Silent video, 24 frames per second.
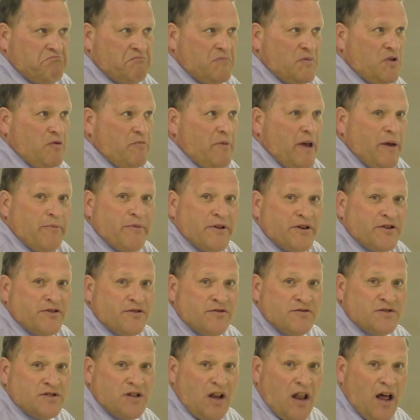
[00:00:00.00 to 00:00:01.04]
there may be
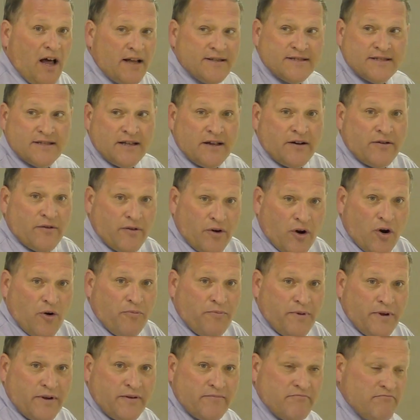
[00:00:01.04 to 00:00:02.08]
two slots that are
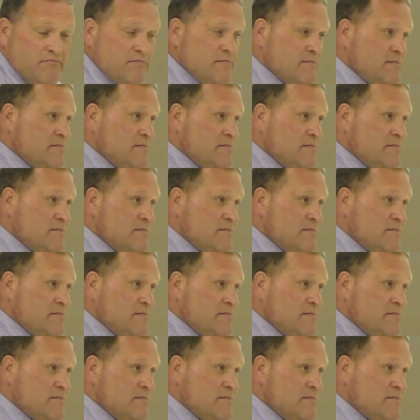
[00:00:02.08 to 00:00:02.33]
open.